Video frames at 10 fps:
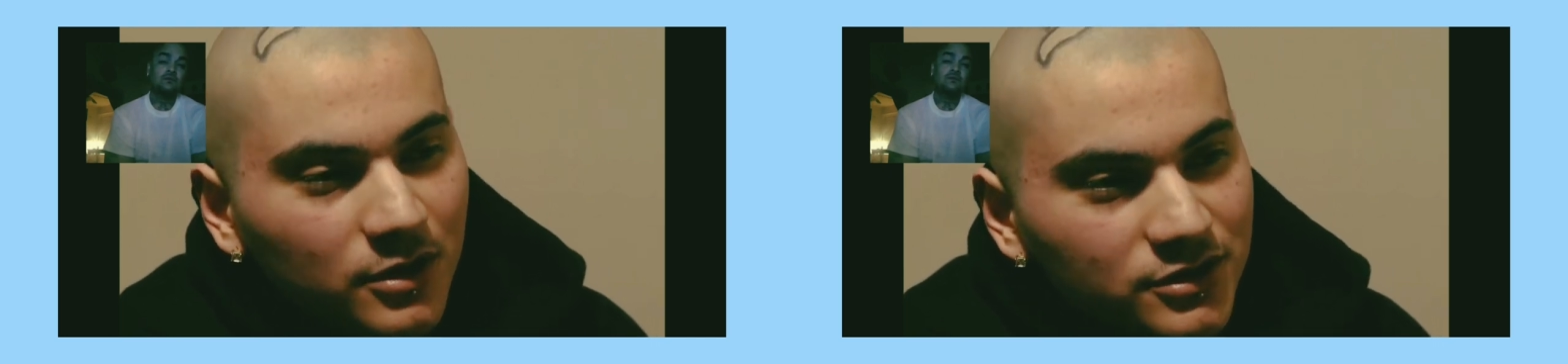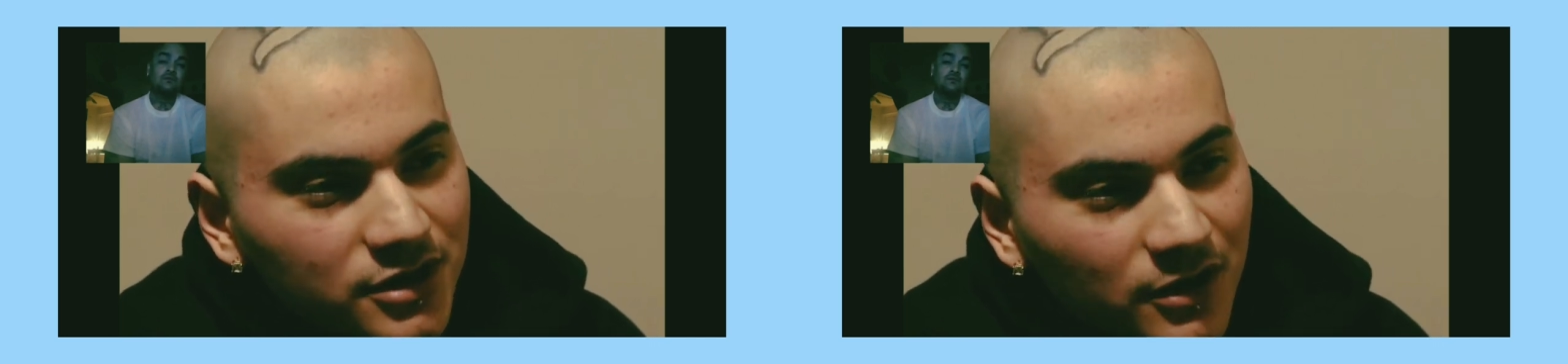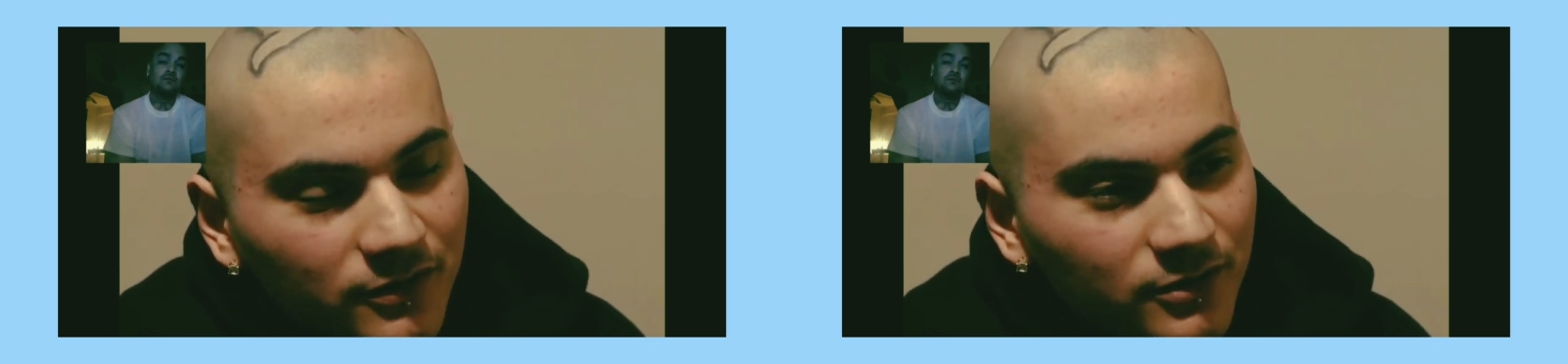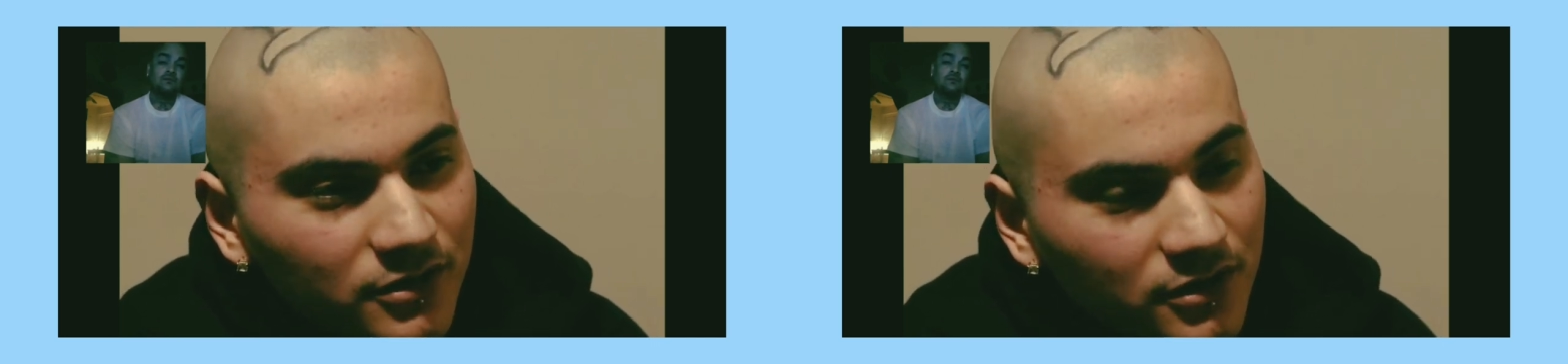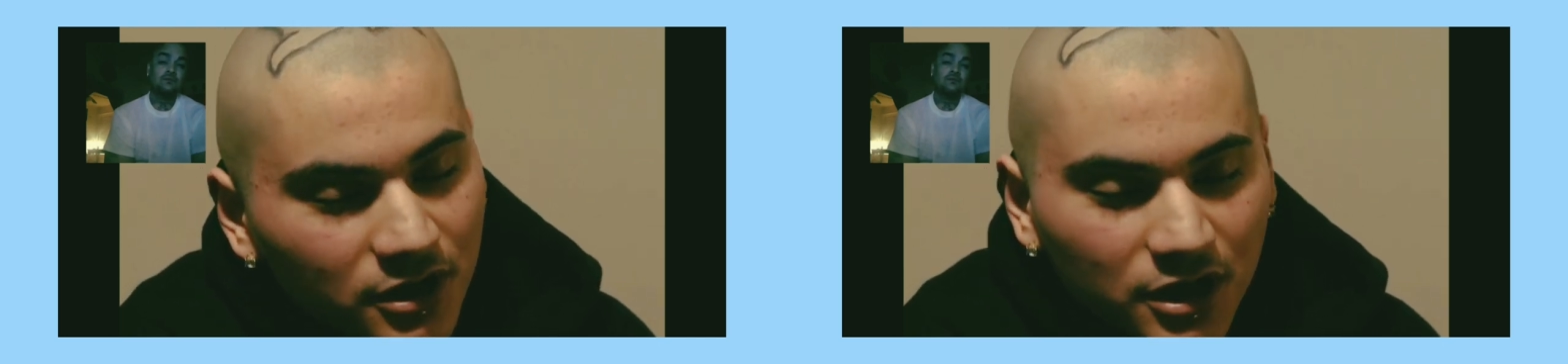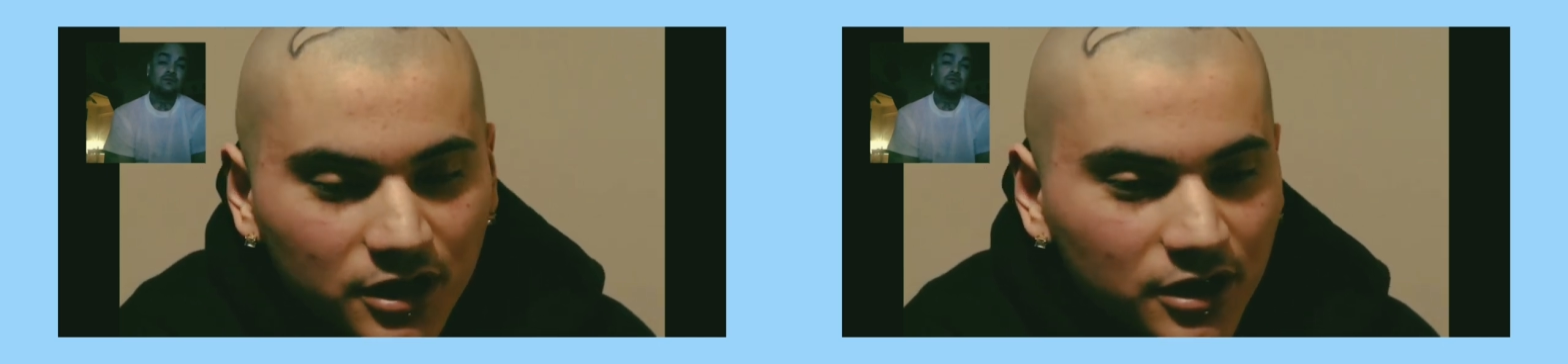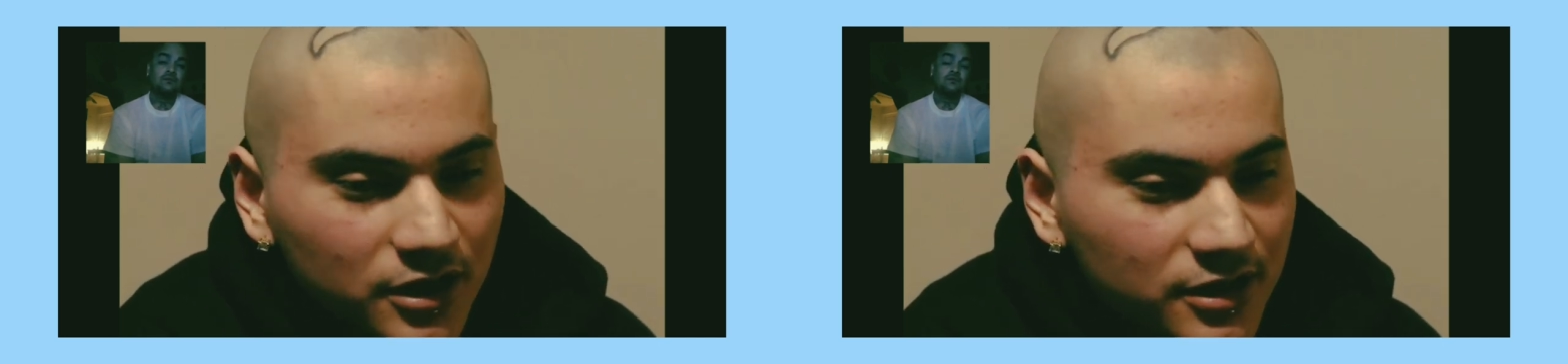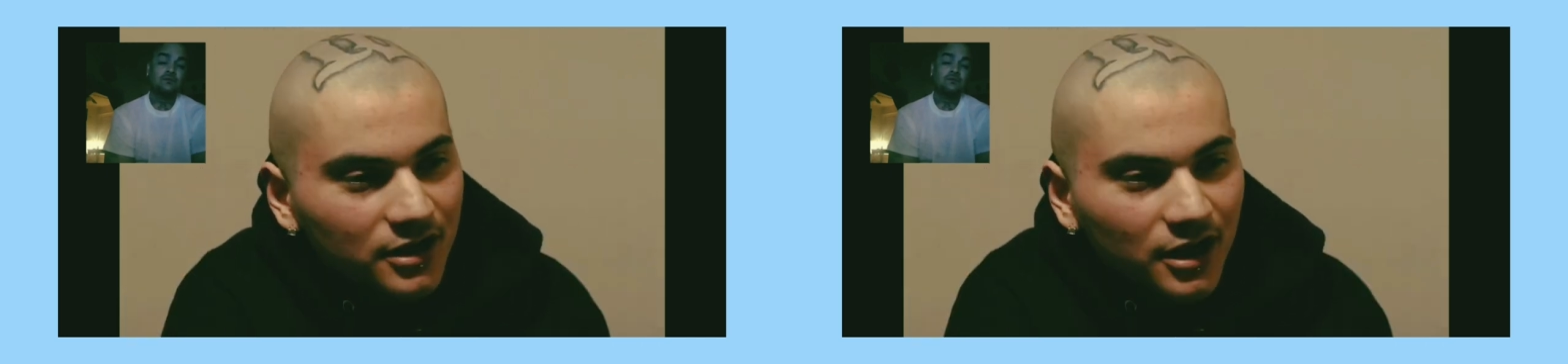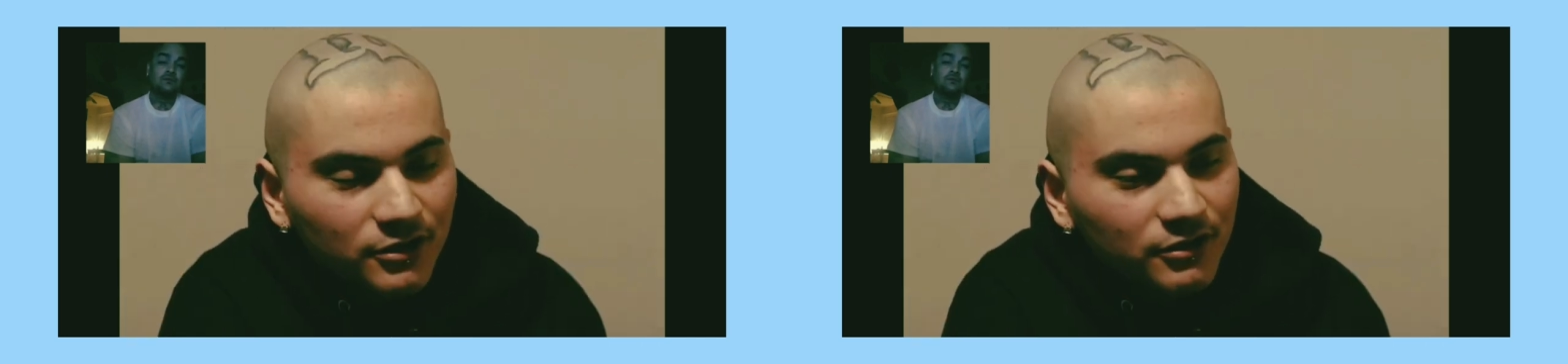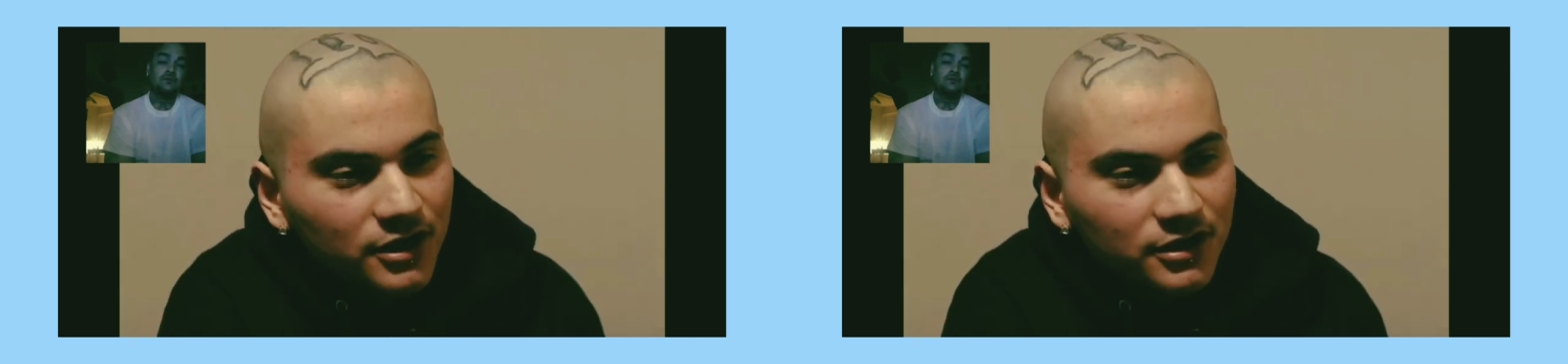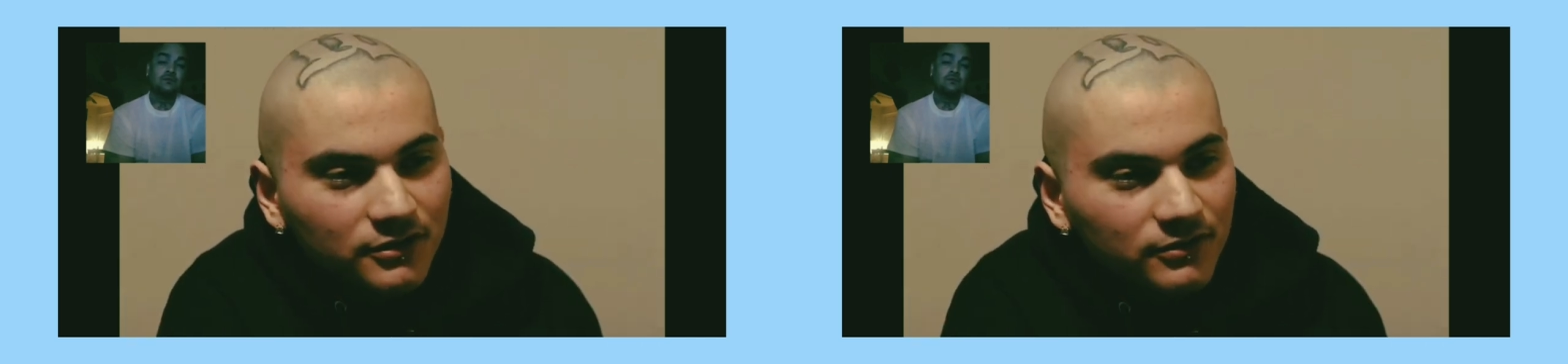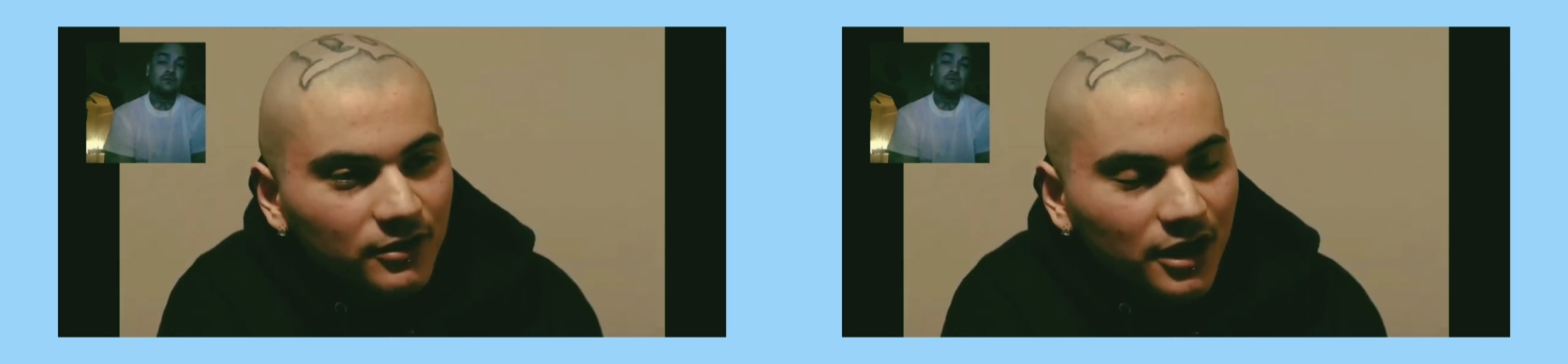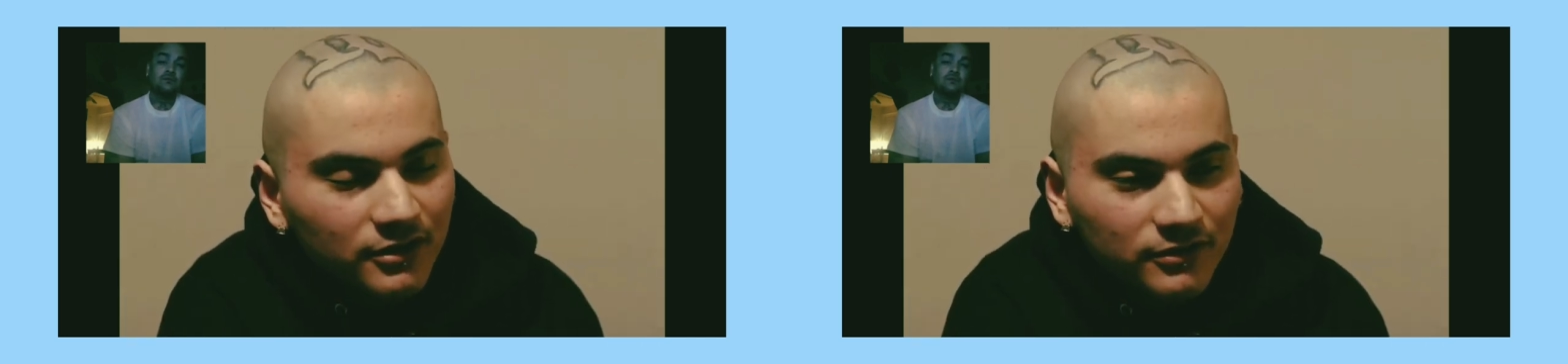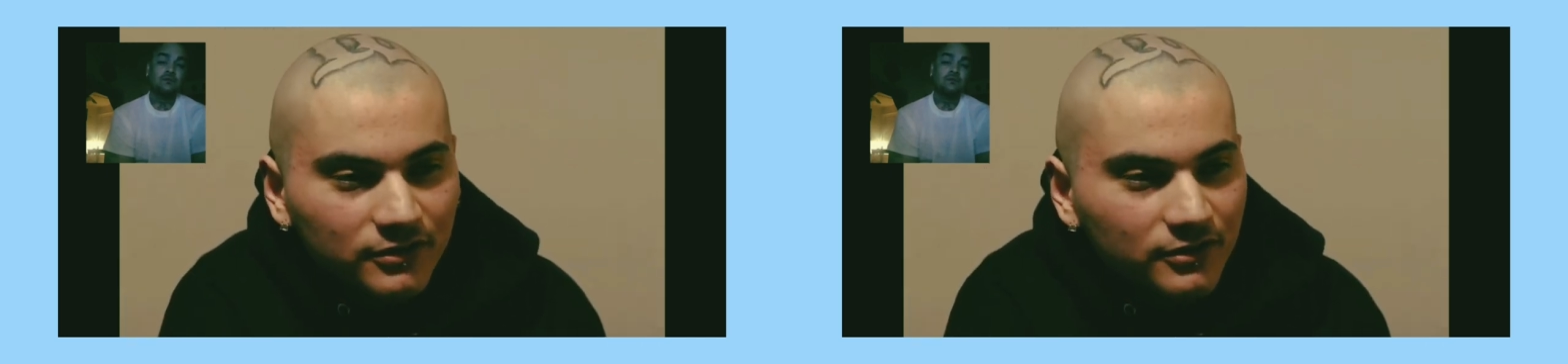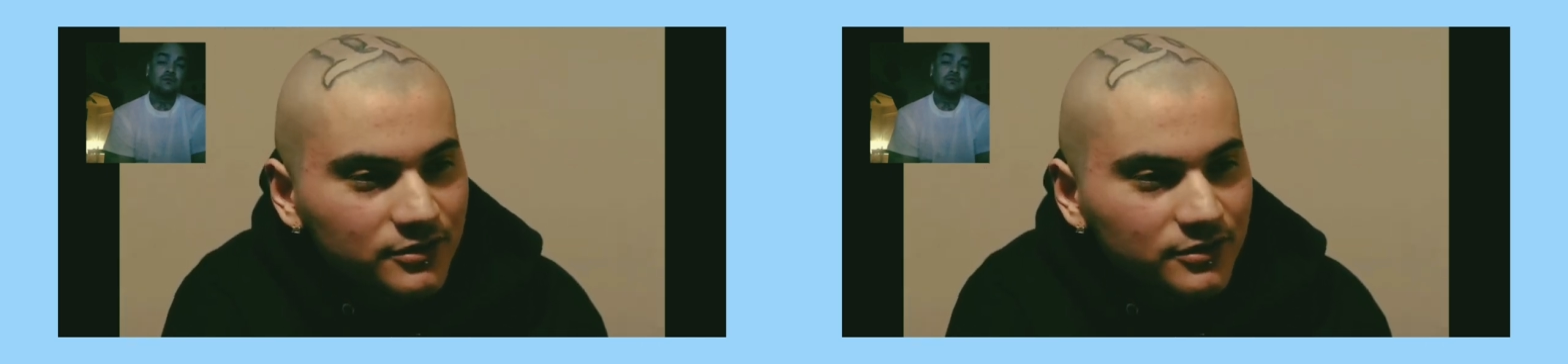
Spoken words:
Once you're down for the hood, yeah, you're in for life.